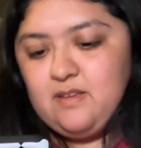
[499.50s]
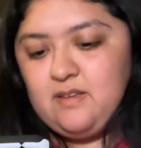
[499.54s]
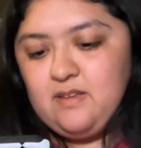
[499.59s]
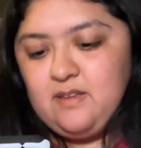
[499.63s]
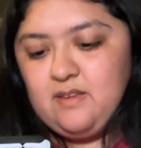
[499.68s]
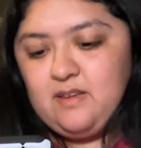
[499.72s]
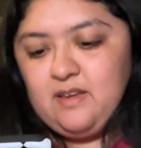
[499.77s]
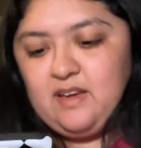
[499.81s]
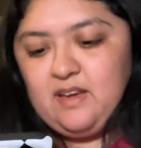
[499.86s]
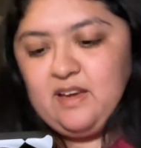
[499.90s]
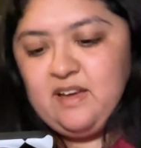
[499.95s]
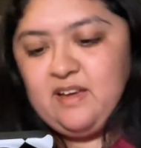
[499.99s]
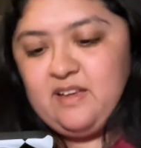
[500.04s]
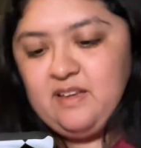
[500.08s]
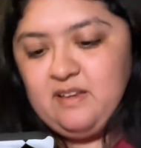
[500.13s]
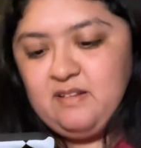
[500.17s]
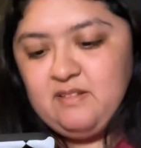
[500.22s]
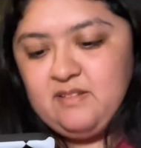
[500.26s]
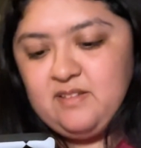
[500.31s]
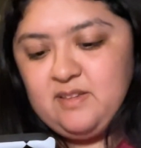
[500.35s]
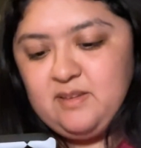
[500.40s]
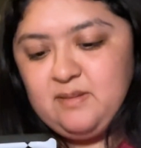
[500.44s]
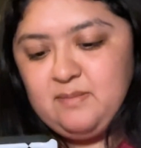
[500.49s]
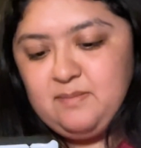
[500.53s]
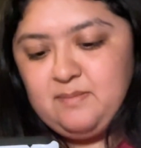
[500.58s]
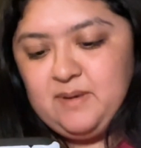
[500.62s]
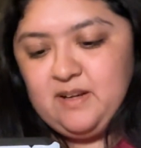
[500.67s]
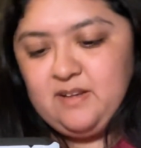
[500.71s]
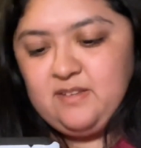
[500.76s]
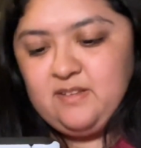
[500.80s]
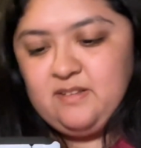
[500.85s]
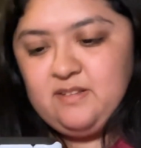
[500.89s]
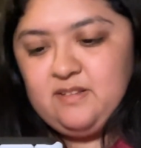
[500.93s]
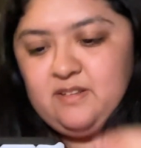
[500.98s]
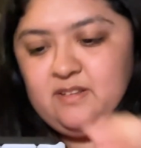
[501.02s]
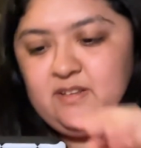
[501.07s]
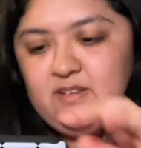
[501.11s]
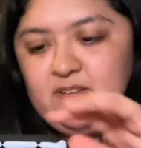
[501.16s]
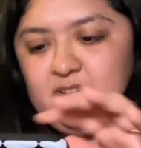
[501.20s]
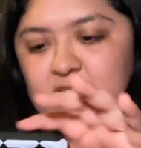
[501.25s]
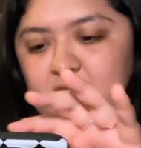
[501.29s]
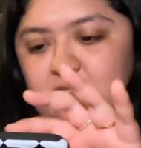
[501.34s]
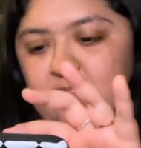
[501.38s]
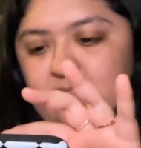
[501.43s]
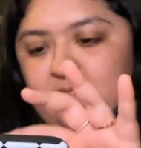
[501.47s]
Yeah, it was by two.
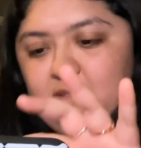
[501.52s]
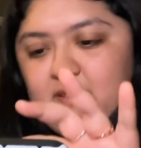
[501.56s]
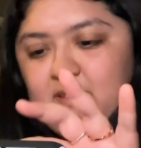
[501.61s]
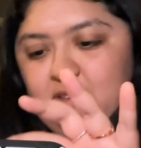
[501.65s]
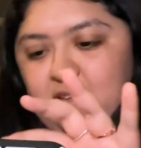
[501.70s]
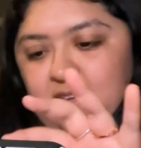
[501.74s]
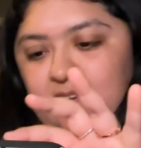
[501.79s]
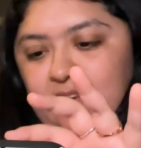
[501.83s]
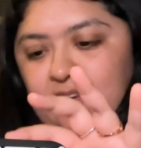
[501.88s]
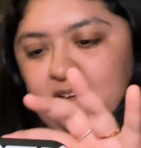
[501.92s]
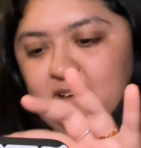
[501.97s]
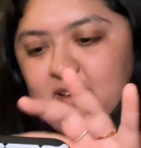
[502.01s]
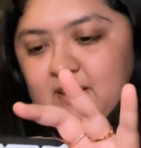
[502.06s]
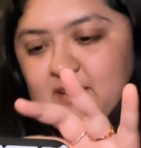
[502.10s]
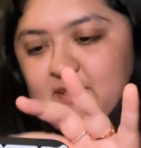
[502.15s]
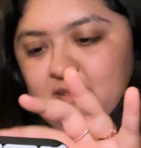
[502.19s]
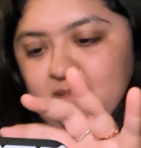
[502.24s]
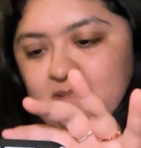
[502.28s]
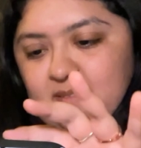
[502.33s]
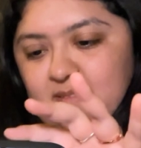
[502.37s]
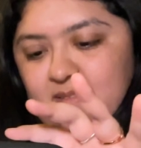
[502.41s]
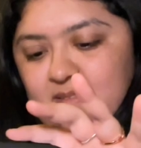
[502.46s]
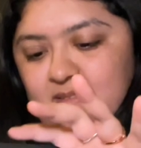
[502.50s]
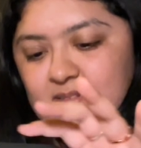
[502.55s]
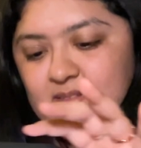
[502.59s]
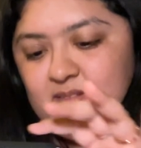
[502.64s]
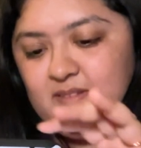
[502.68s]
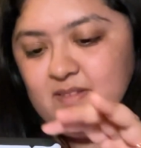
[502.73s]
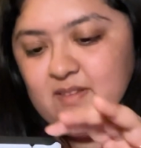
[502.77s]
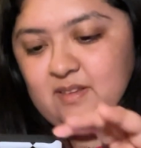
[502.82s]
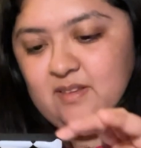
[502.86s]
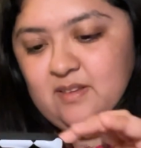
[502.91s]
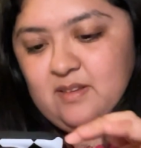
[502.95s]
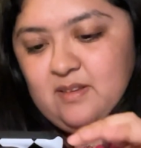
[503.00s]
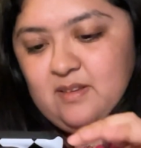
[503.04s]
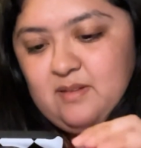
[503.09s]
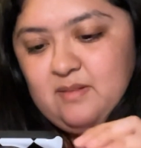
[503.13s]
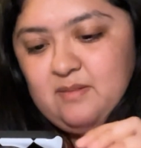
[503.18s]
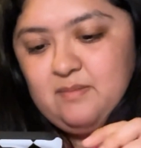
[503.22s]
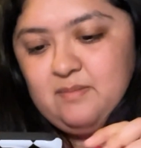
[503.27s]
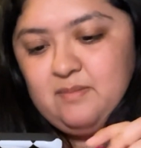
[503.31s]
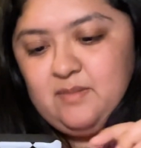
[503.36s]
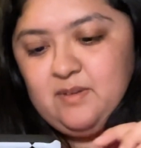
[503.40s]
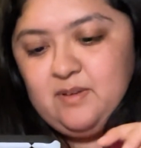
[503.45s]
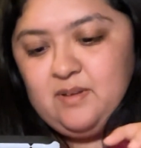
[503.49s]
Dang it
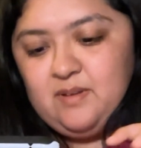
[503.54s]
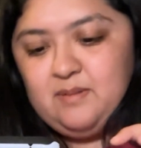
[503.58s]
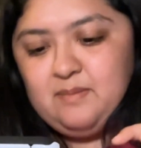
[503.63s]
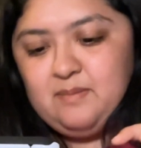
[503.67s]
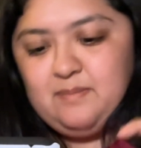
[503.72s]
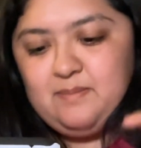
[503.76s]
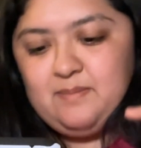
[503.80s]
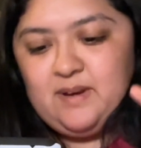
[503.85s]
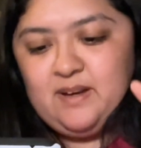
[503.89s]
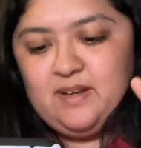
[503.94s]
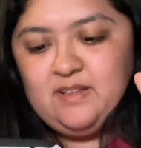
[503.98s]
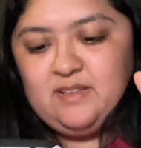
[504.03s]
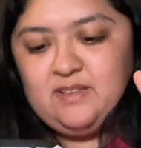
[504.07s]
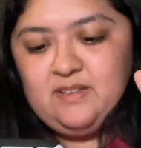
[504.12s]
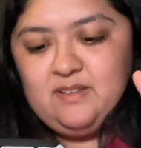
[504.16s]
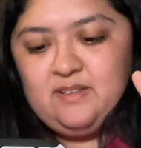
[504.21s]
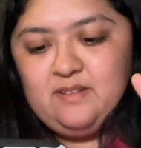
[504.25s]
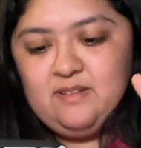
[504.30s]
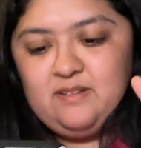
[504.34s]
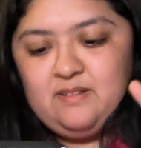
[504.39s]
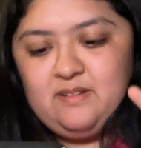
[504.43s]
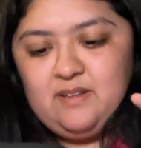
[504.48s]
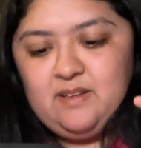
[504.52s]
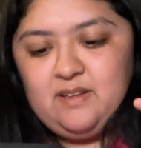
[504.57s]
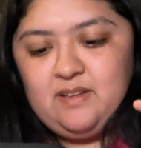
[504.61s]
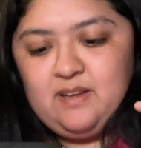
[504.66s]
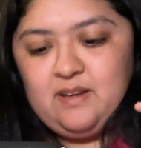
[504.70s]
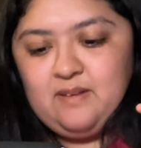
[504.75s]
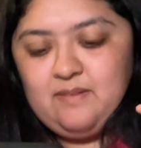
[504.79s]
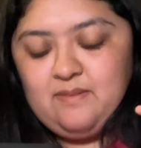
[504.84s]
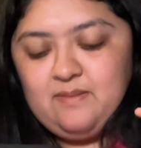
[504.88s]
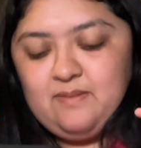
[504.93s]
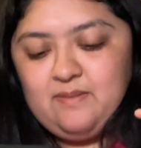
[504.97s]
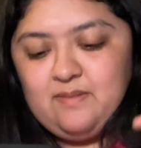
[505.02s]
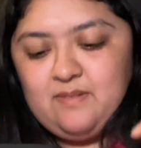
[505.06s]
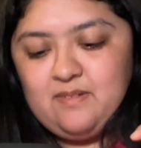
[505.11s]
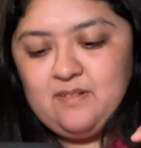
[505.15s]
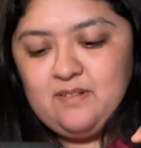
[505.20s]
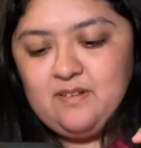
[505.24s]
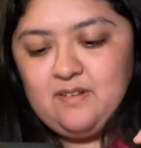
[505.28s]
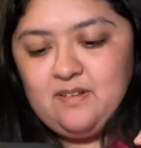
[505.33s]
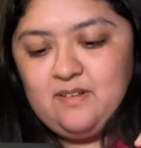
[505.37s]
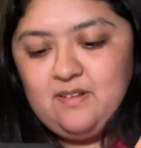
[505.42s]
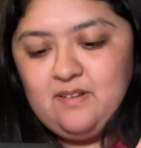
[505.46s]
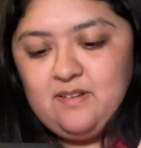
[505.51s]
you buy two, get
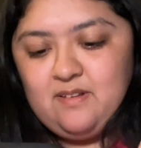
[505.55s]
four